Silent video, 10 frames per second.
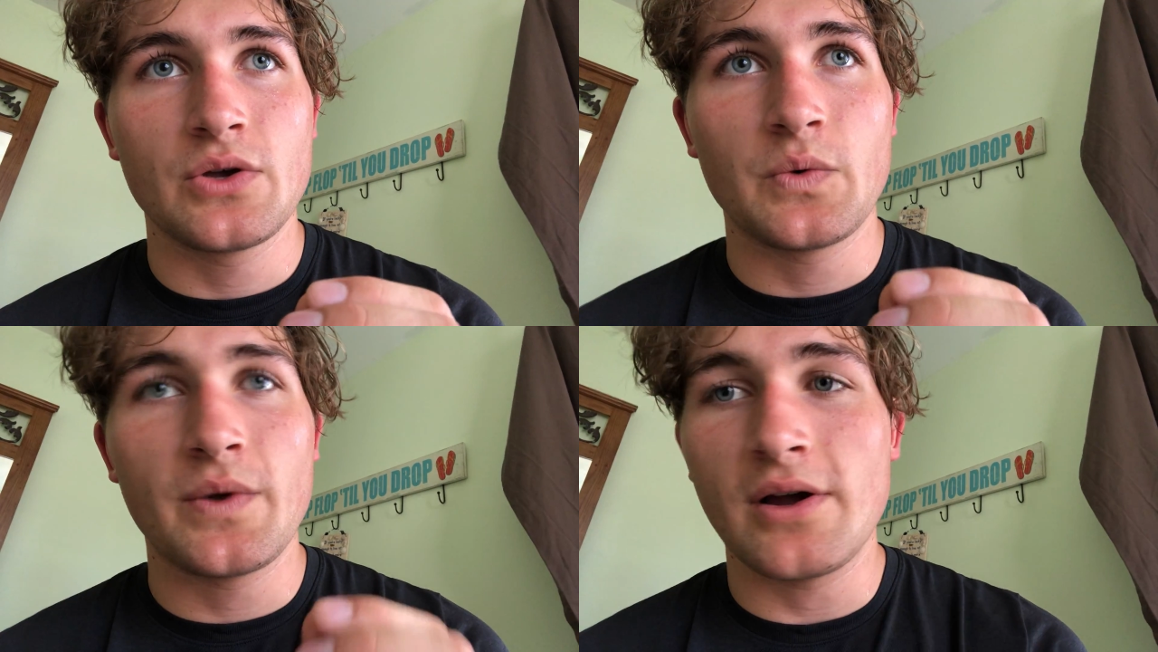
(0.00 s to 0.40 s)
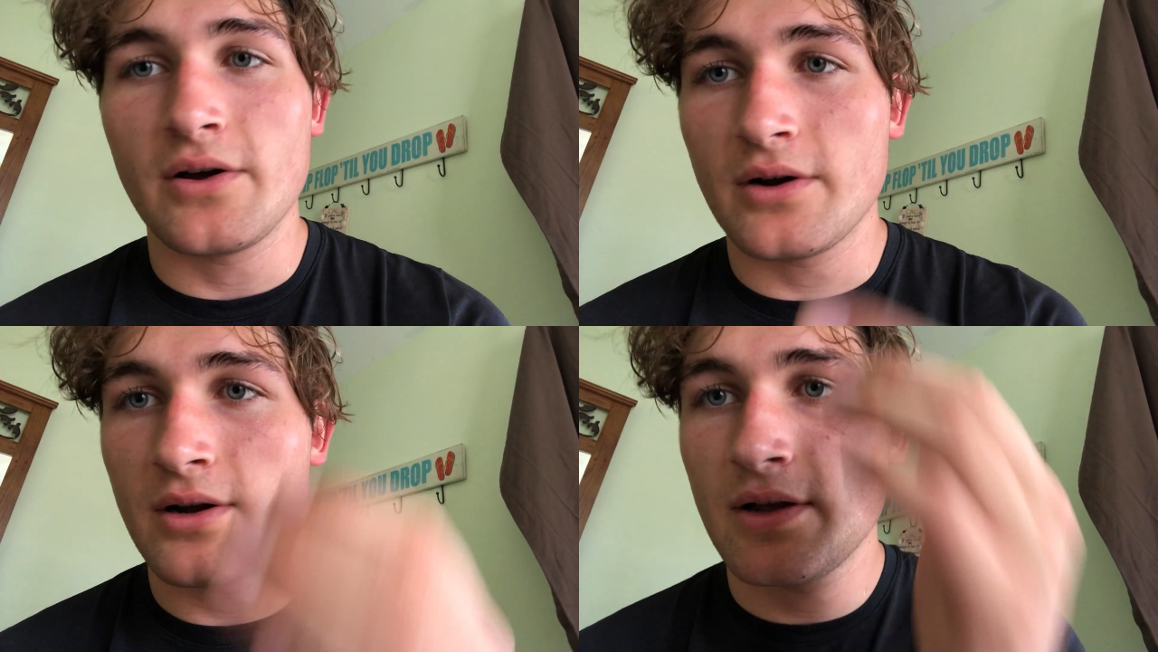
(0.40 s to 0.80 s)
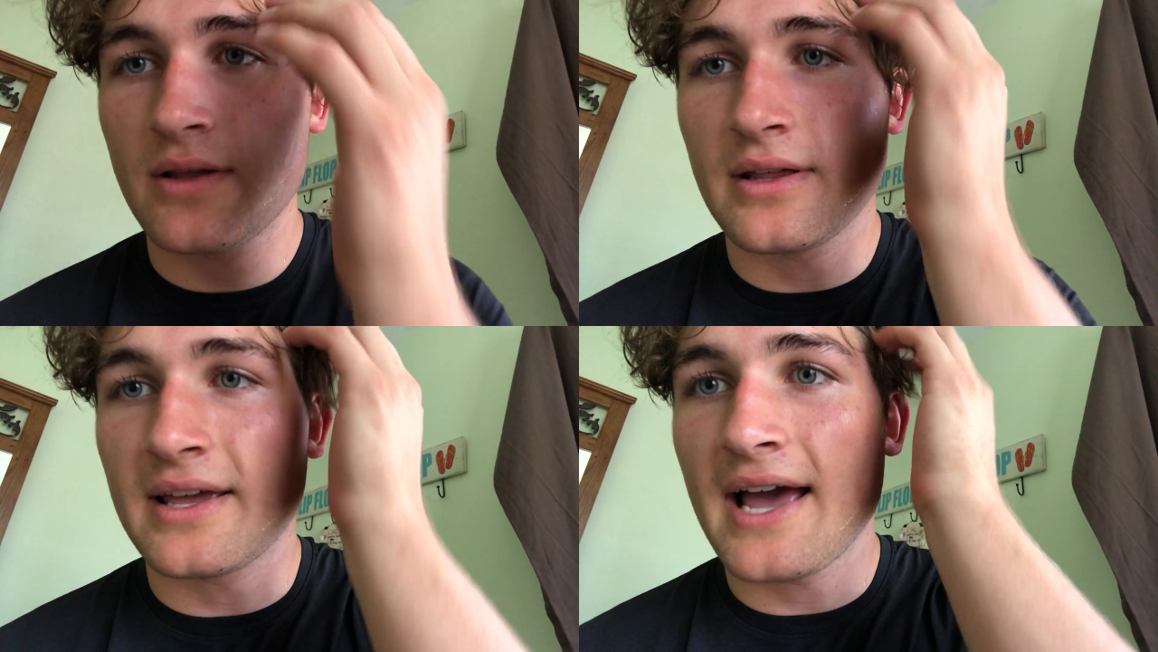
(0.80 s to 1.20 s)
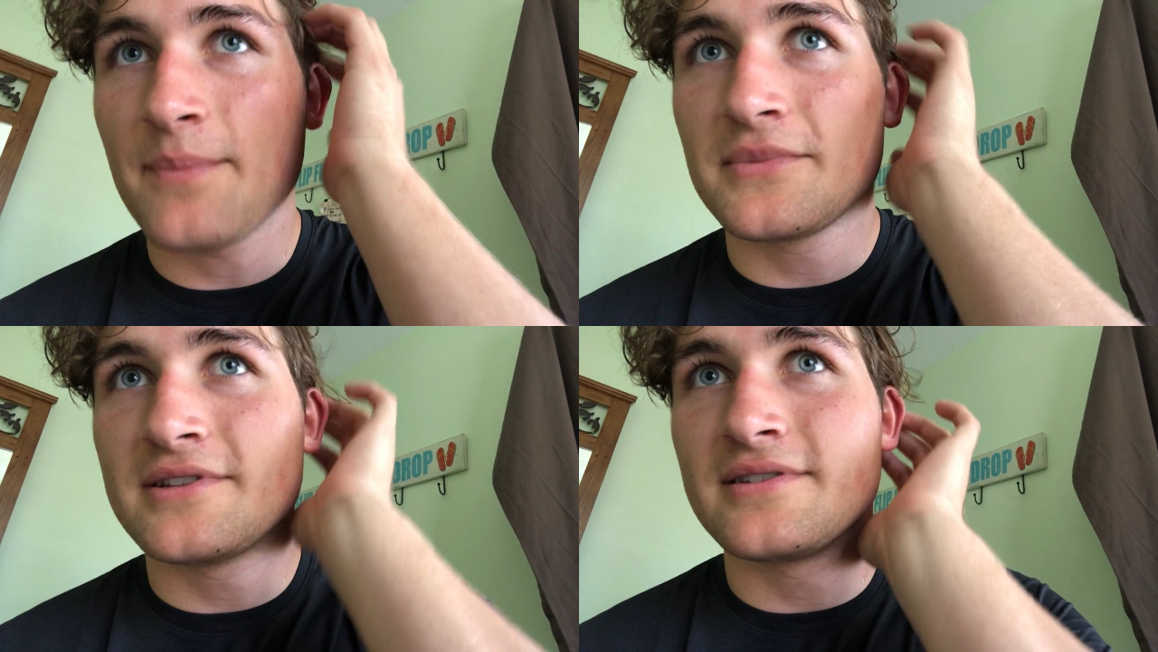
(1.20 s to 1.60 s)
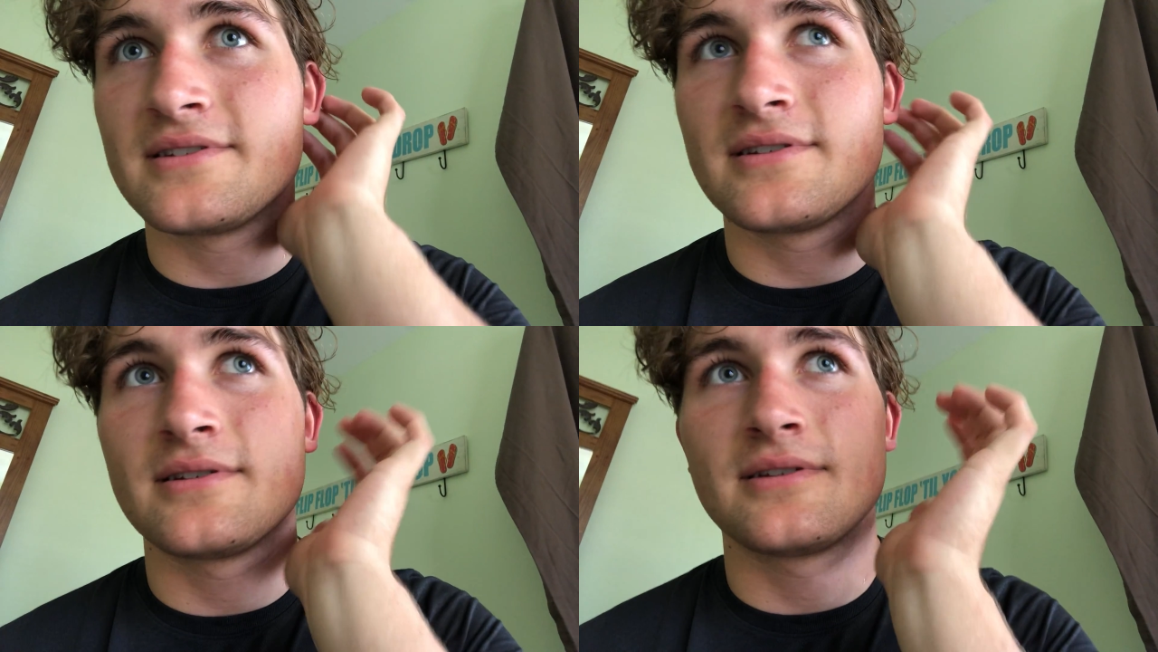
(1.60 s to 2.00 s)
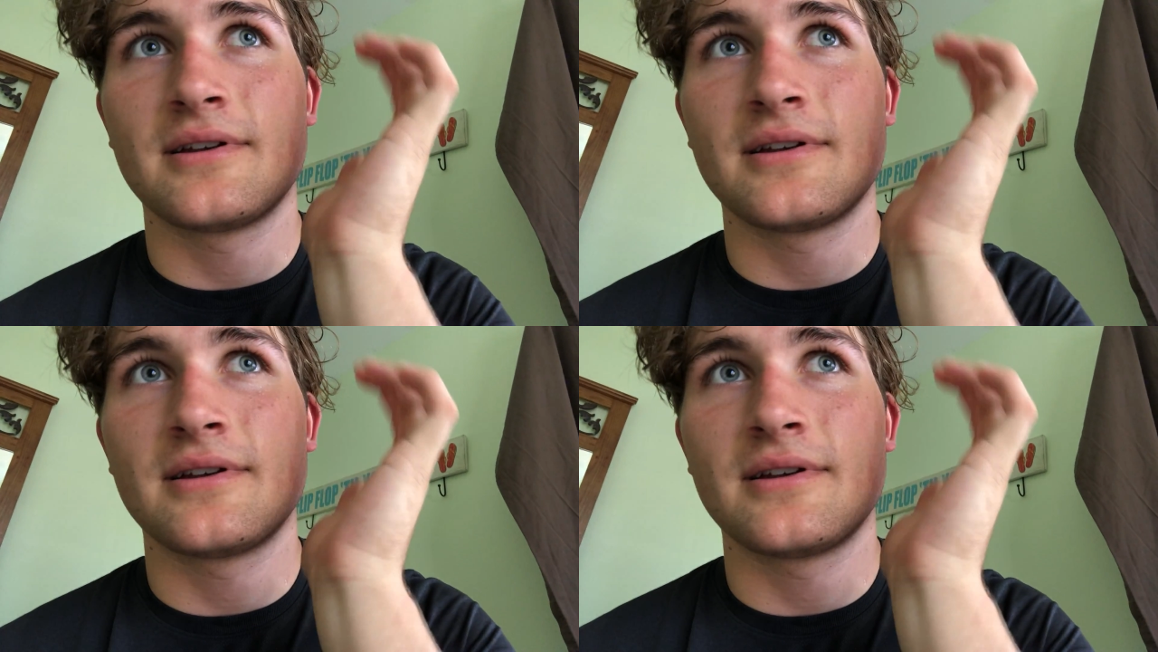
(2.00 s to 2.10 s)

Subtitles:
we are the captains.